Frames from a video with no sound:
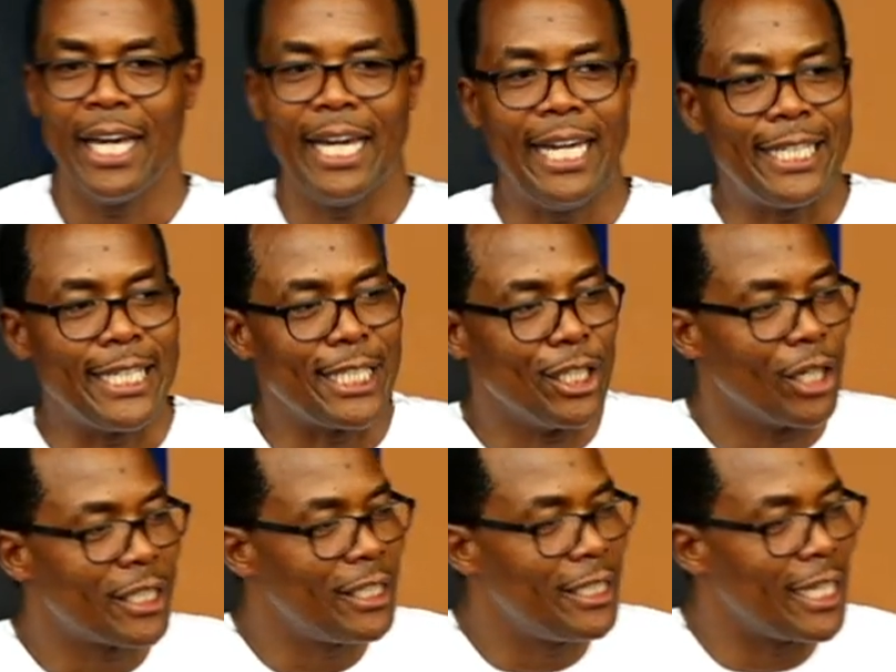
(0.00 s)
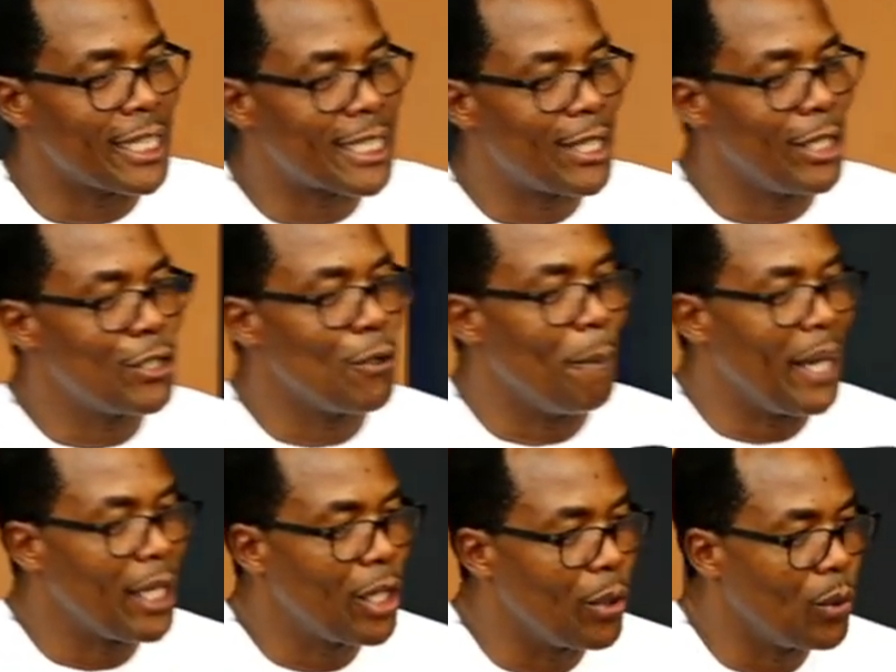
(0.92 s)
it is not just going to
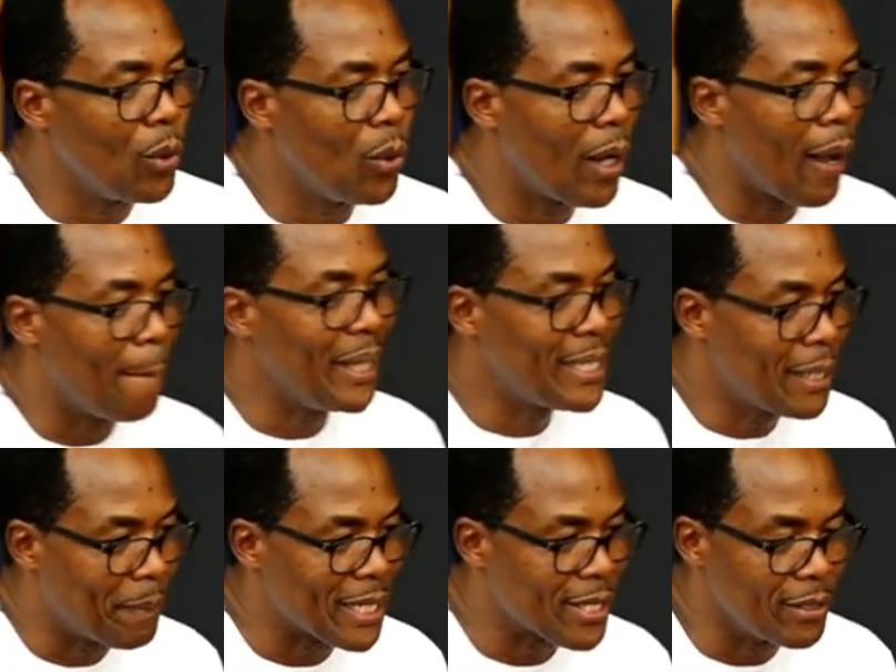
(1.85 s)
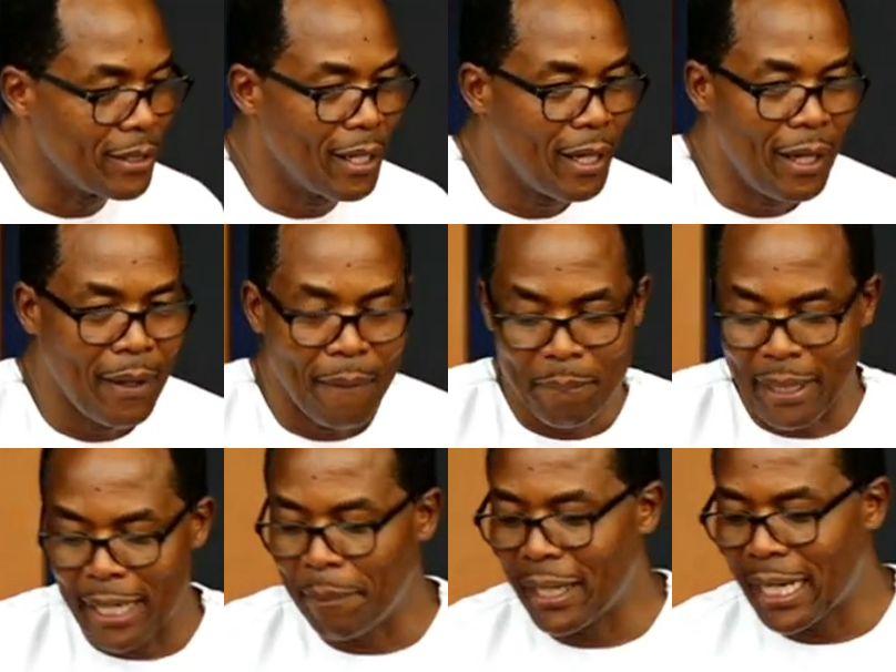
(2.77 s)
make you a better person, but
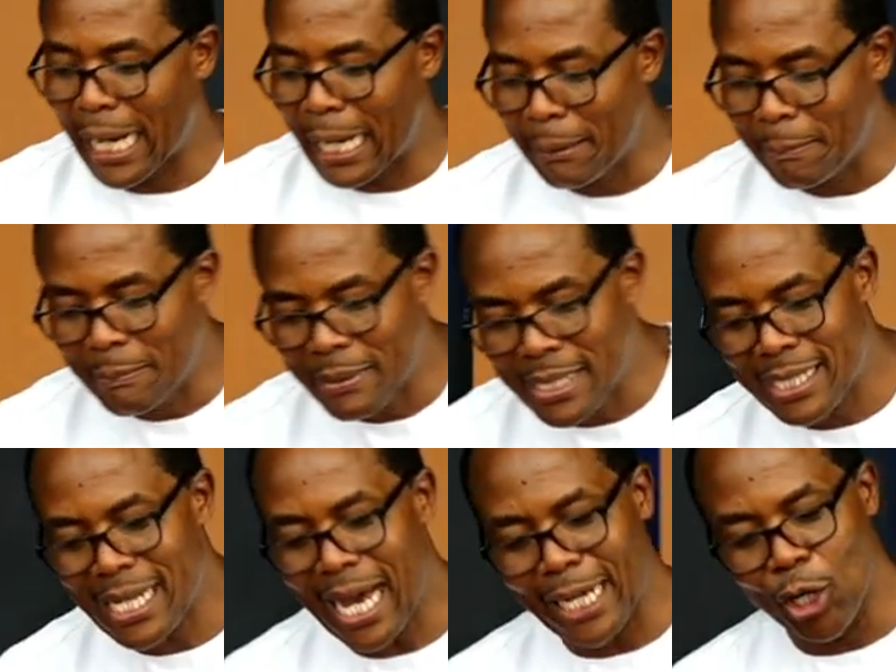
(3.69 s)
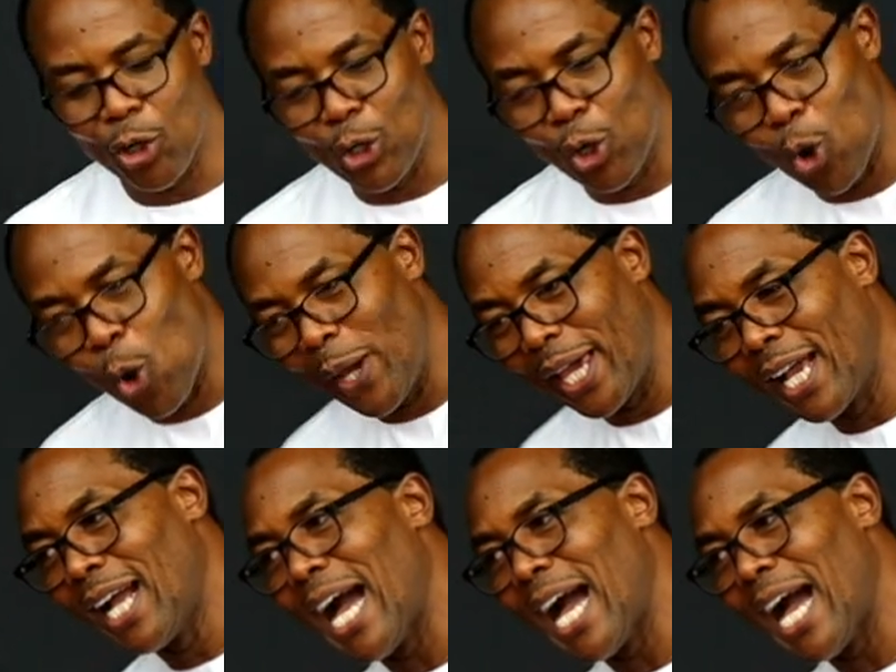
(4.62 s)
it becomes an ongoing